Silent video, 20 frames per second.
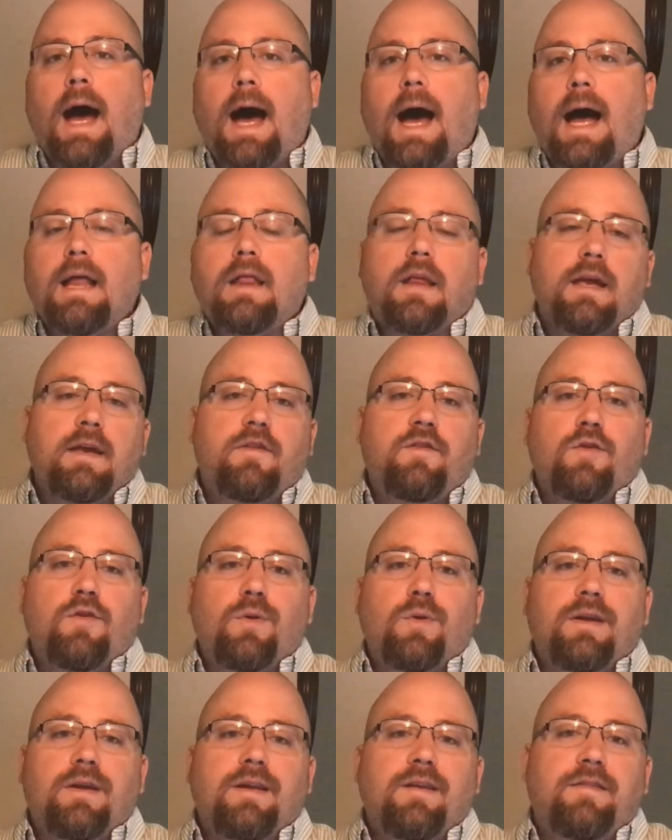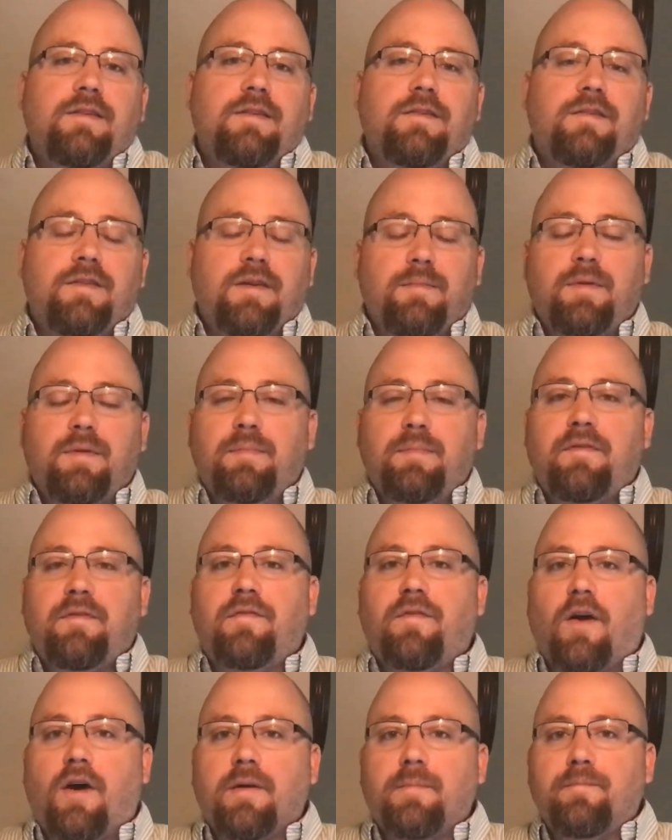I like doing these. These seem to be
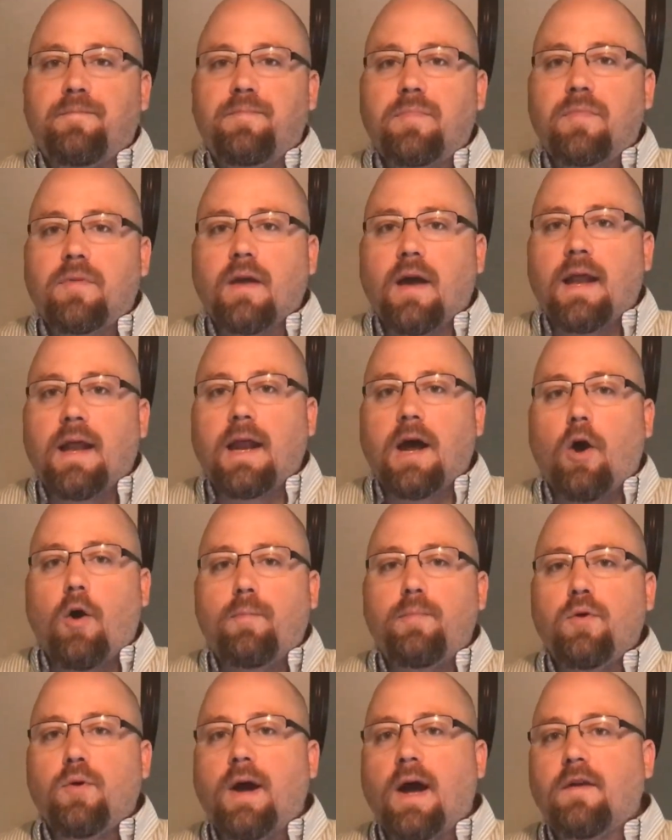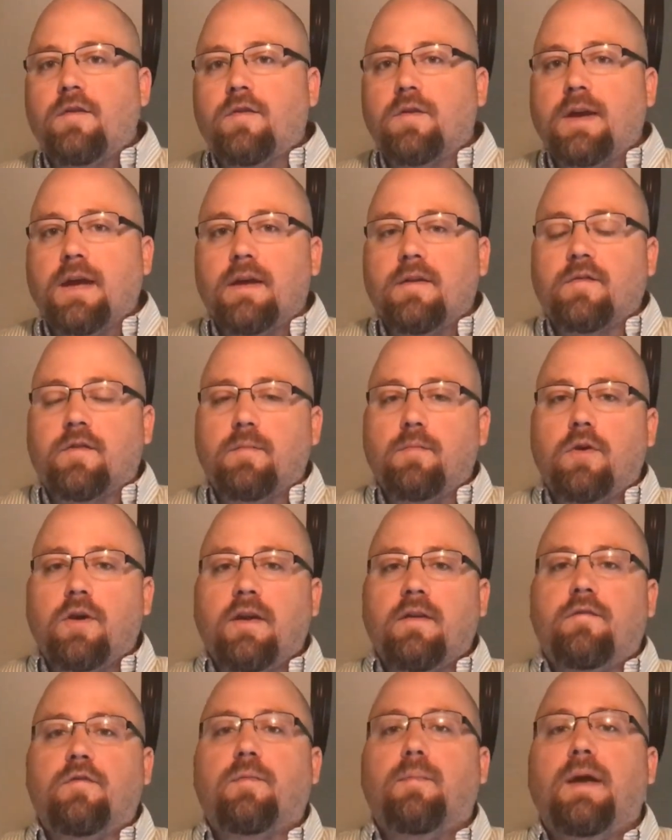fun, and I hope you guys are getting some good
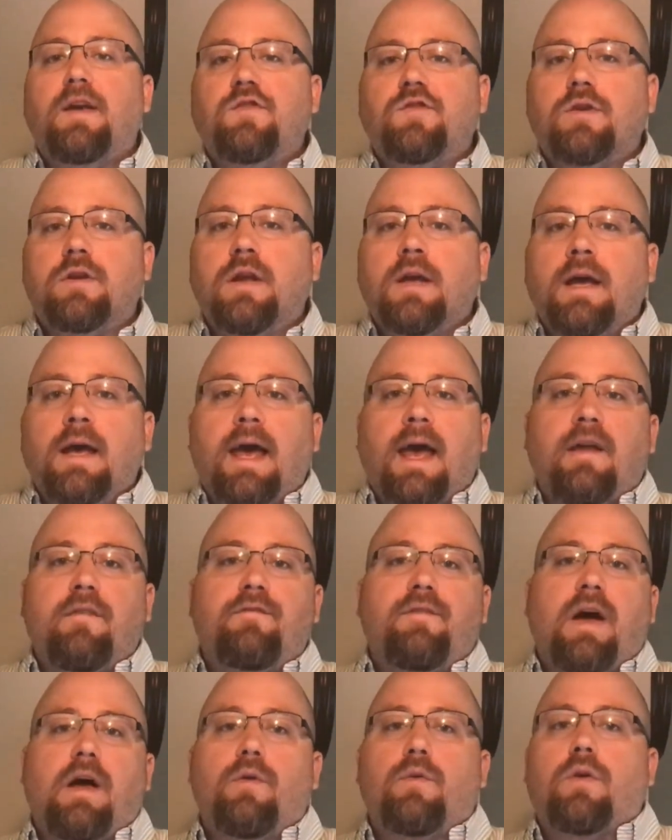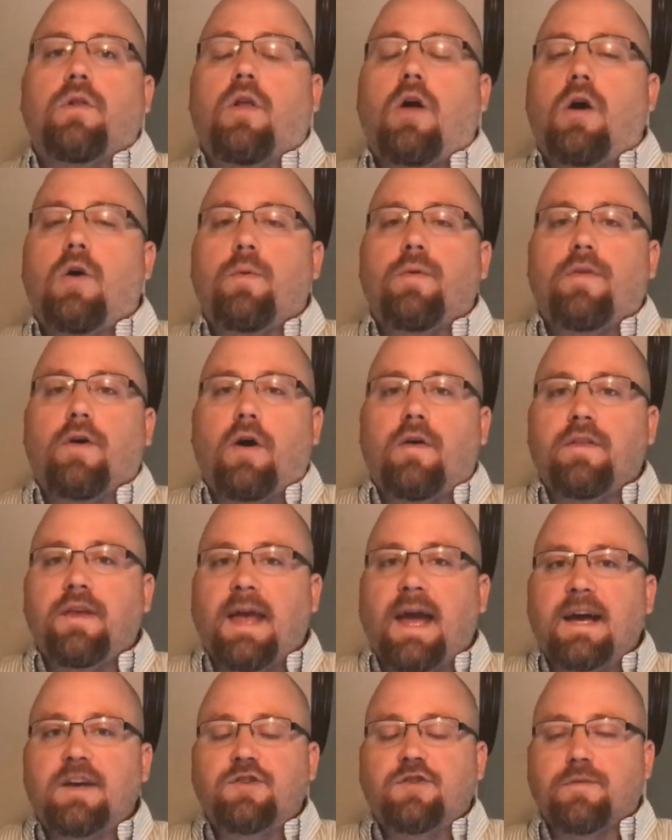information and following along with all
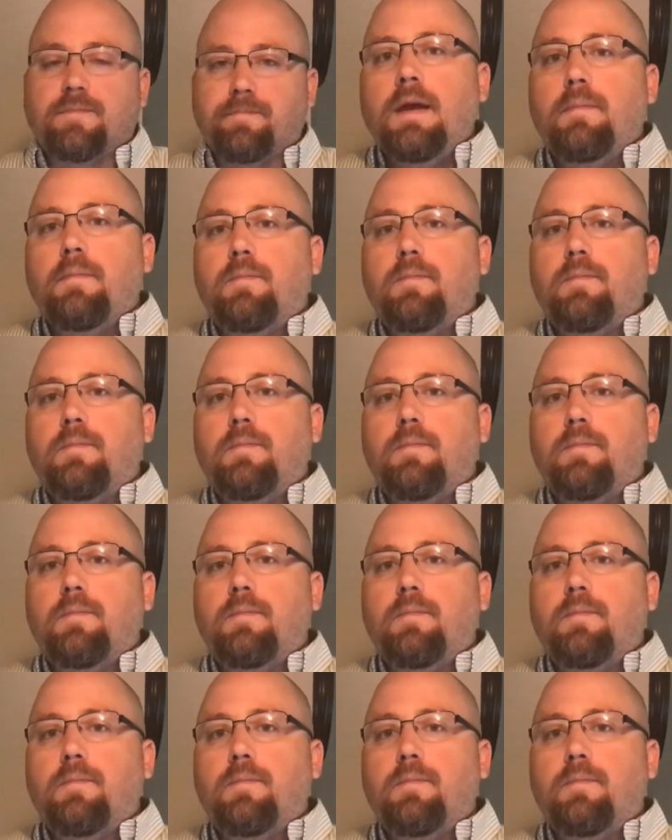the action.